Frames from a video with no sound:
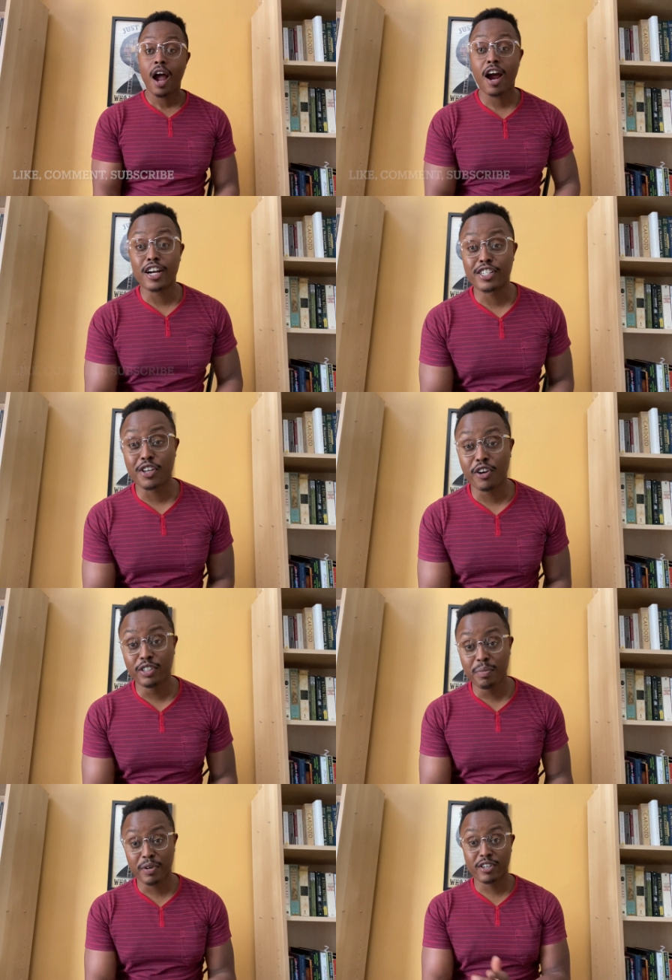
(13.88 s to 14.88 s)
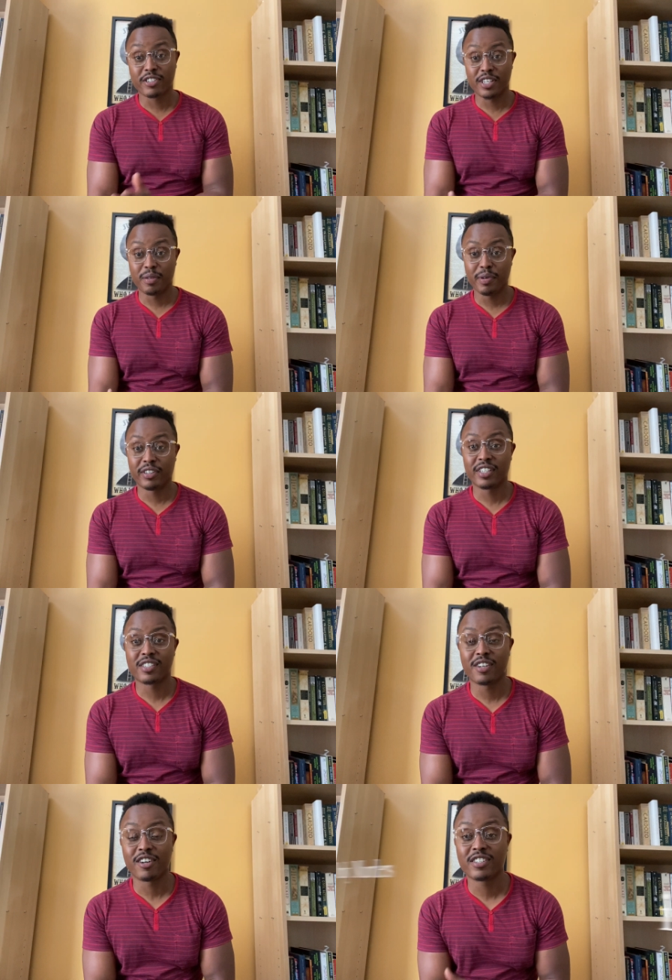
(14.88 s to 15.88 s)
All right, so Only Murders in the Building
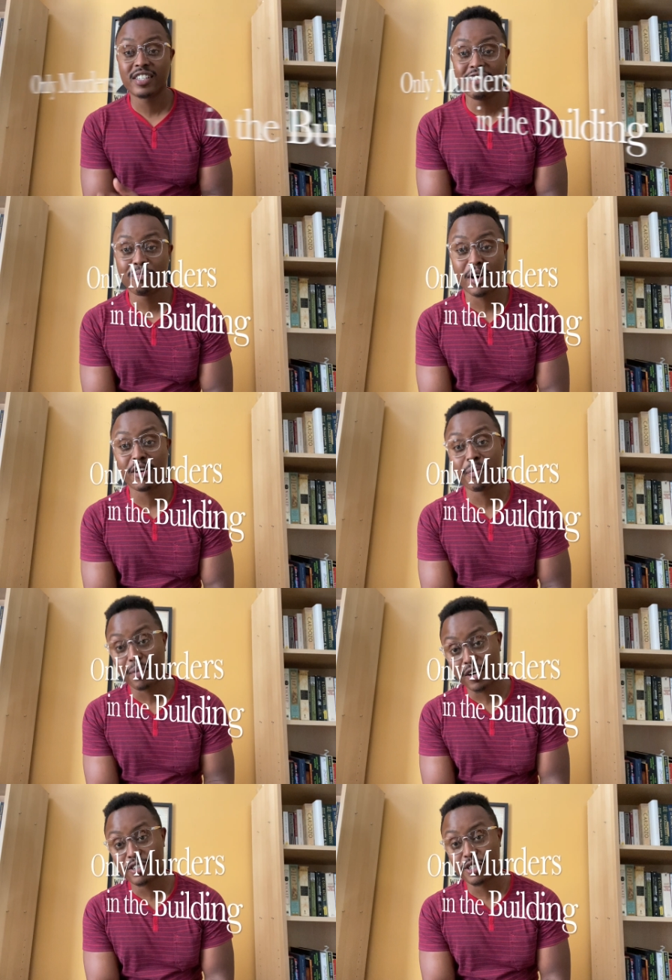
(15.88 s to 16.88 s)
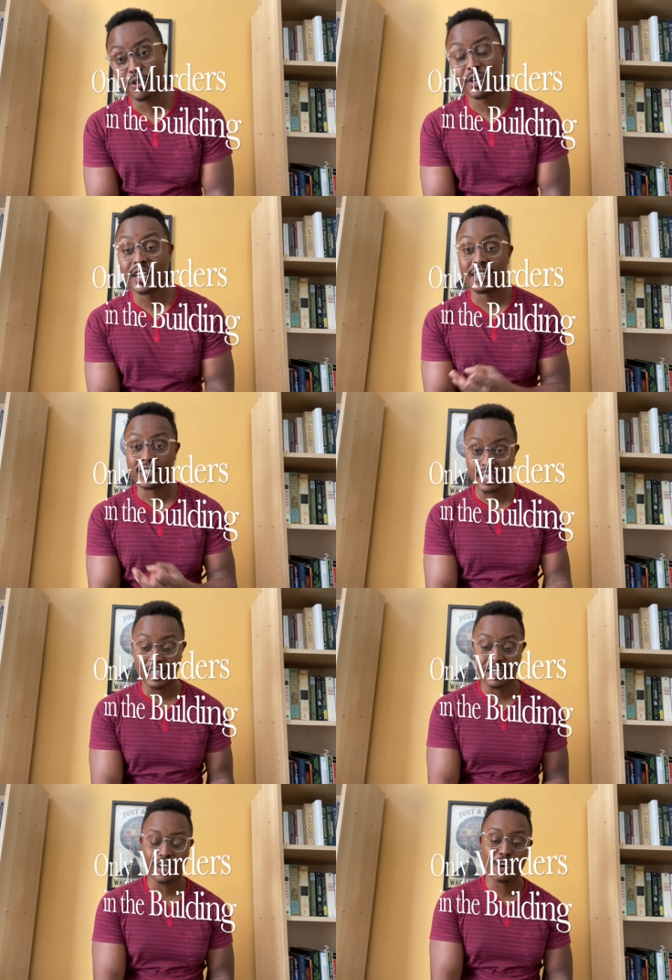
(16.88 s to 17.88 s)
stars Steve Martin, Martin Short, and
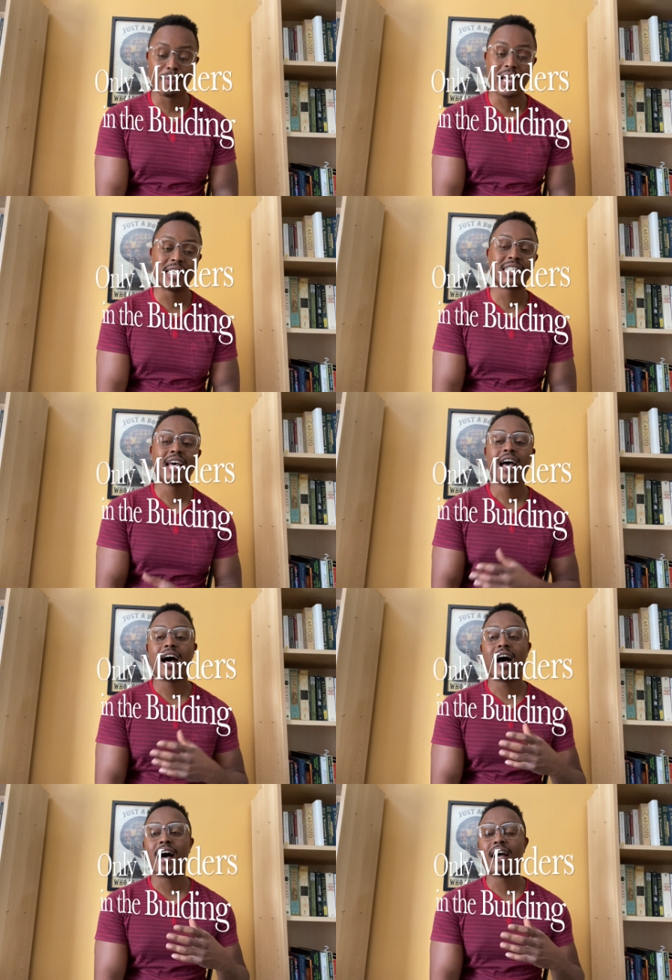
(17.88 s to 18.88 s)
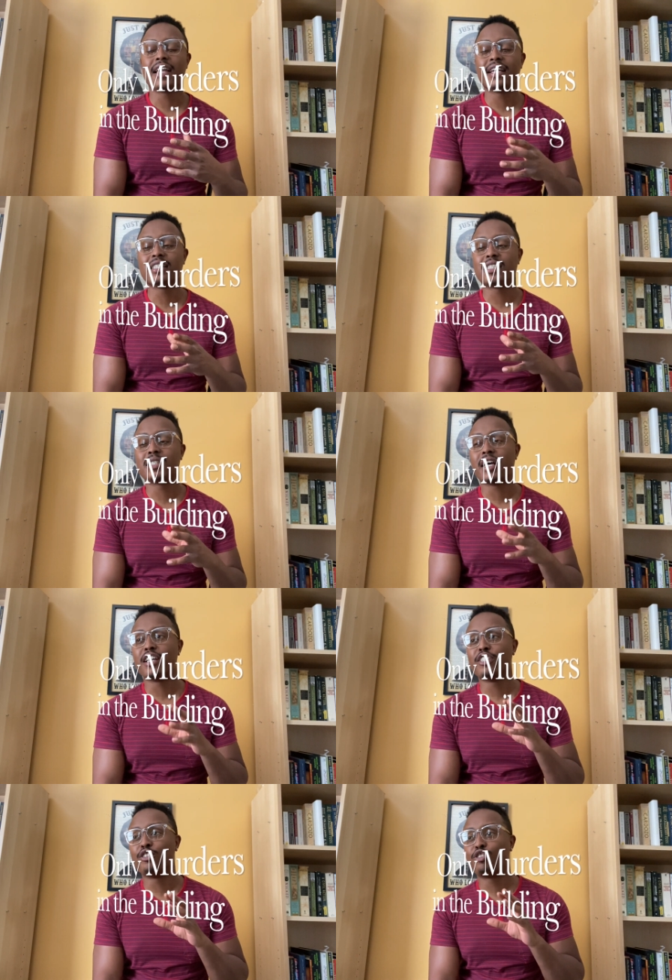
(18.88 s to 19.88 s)
Selena Gomez. Uh, it's
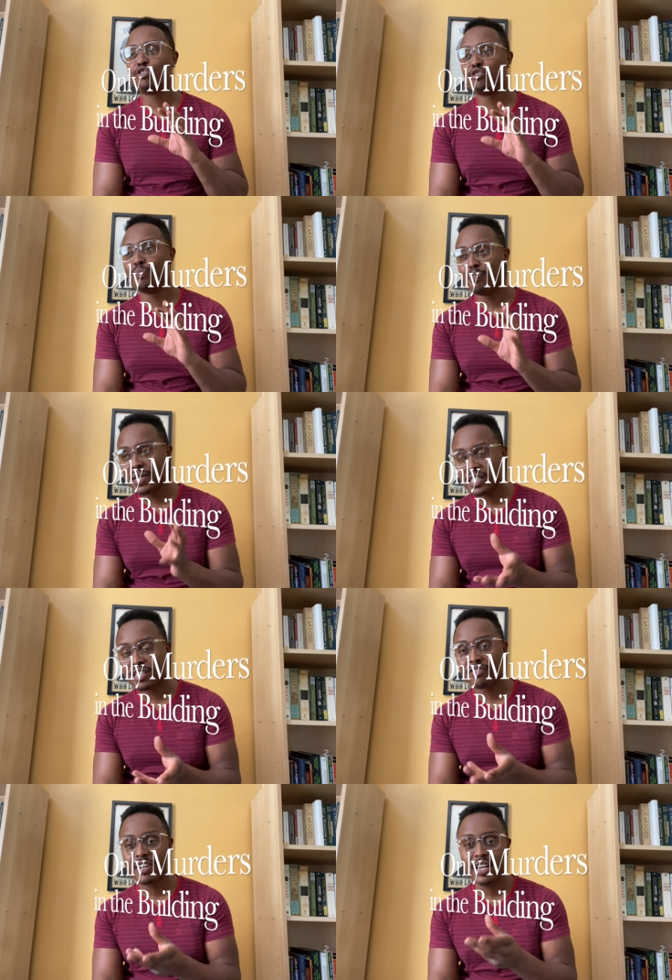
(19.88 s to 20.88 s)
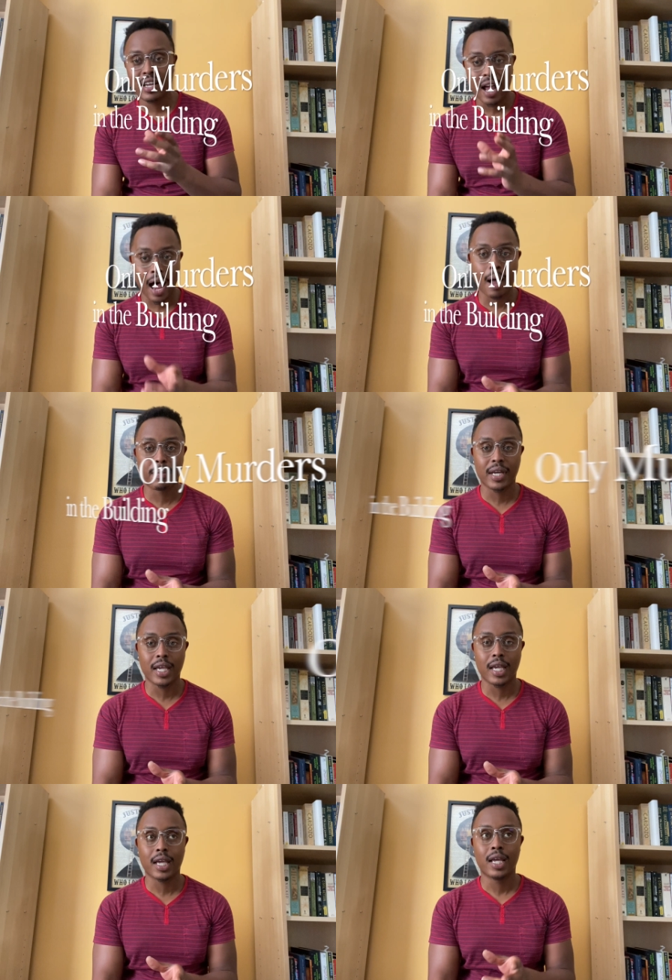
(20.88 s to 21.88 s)
a mystery
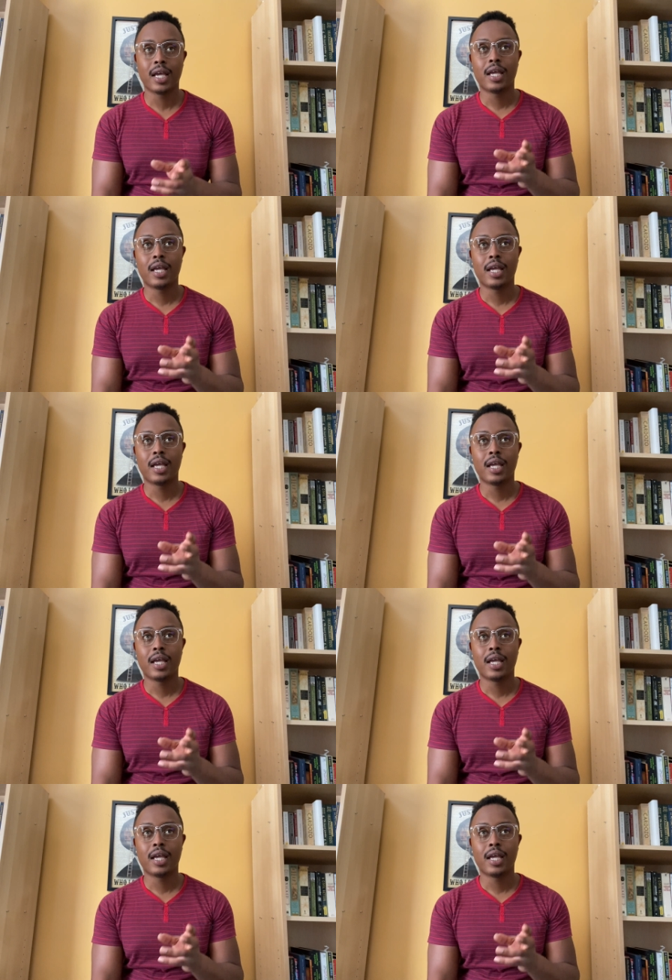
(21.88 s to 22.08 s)
comedy